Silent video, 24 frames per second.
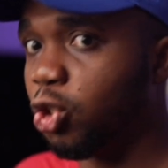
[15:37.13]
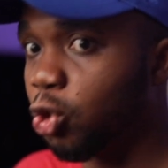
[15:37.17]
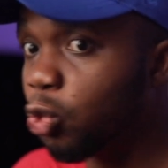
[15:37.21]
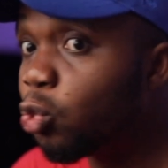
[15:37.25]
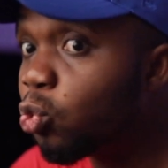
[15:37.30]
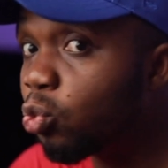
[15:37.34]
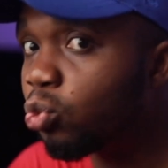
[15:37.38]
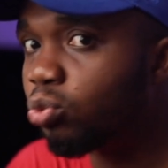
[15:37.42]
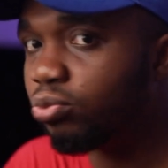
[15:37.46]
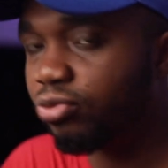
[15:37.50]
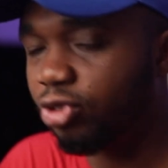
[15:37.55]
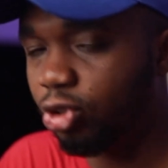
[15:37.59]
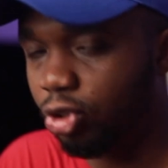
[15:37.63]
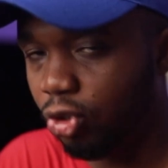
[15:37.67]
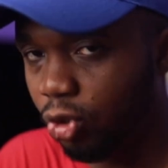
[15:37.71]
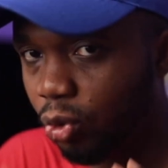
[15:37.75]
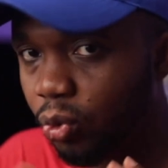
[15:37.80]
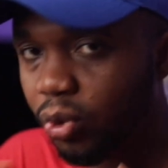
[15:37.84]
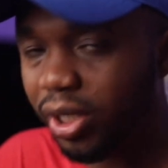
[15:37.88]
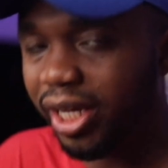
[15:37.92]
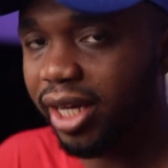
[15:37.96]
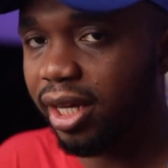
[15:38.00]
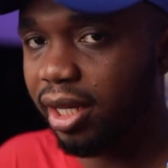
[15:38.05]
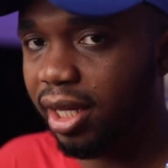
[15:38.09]
You
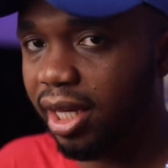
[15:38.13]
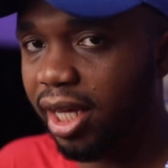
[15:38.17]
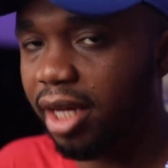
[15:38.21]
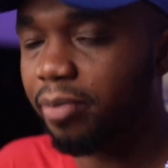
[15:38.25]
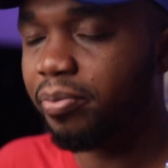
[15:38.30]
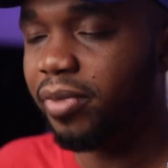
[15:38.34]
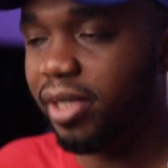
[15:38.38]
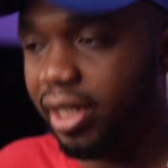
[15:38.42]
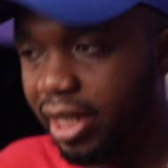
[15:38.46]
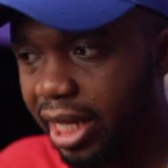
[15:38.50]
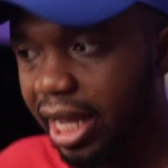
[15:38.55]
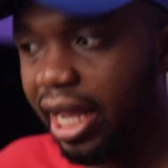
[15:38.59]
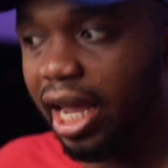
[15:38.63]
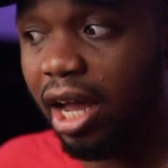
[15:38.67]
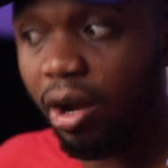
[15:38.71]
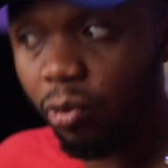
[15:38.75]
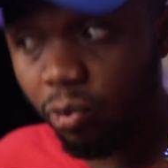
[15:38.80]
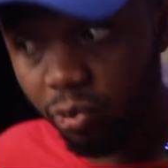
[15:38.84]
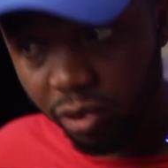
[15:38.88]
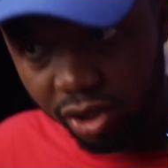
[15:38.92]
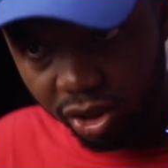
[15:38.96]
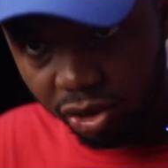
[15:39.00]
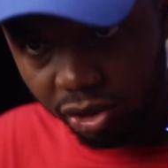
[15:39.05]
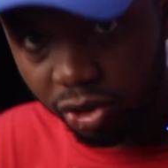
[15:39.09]
took him there
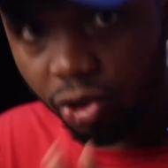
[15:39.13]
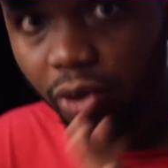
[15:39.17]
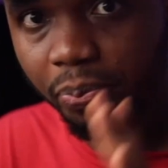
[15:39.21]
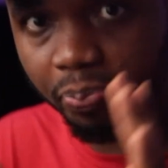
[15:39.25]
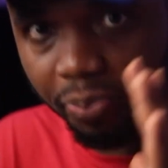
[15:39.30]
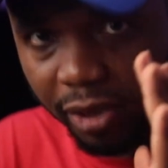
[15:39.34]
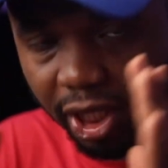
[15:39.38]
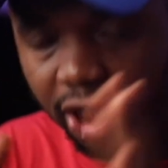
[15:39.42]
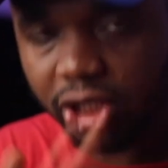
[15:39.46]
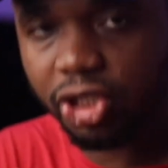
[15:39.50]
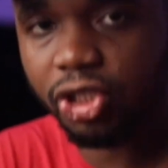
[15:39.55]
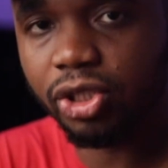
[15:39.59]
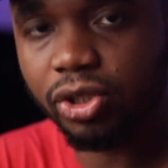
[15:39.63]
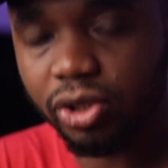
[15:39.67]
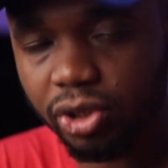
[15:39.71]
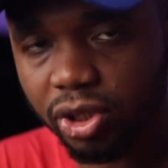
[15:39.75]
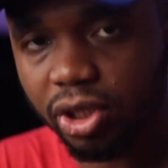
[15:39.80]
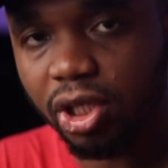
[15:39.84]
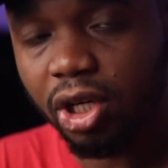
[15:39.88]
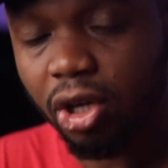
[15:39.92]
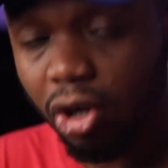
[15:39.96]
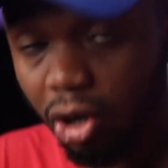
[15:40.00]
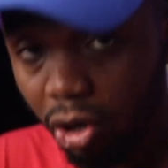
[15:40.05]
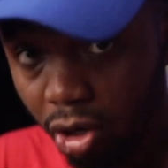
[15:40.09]
and we saw pictures
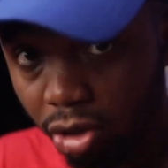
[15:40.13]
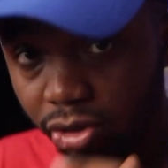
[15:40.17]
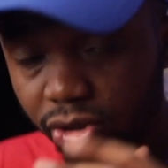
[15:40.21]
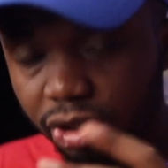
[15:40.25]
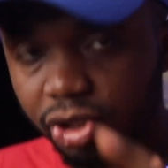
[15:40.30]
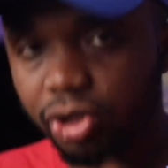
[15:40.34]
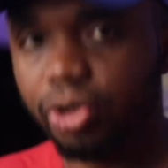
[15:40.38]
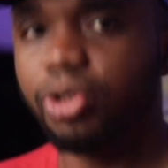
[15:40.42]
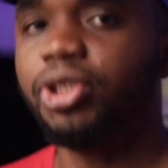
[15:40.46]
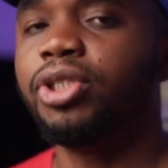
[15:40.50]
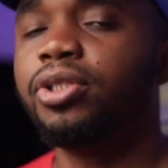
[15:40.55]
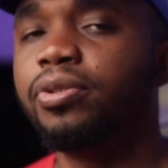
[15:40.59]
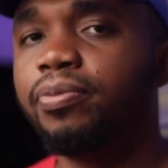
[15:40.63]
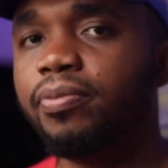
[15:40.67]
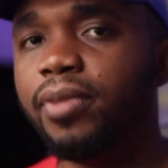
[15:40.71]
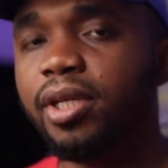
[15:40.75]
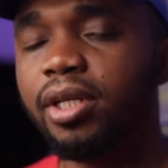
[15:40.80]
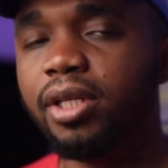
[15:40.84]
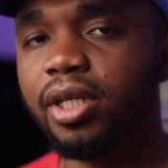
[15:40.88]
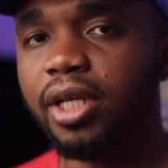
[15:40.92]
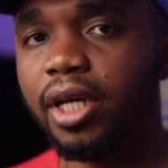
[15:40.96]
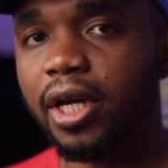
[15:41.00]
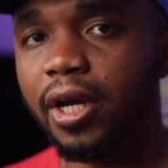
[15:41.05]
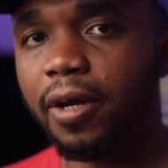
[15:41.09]
on social
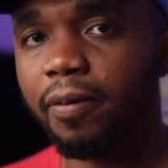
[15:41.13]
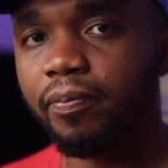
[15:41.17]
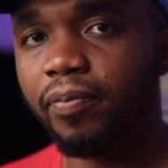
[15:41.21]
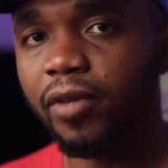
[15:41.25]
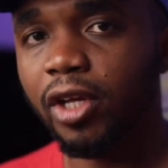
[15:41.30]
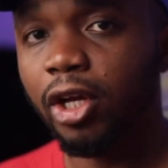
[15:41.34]
media.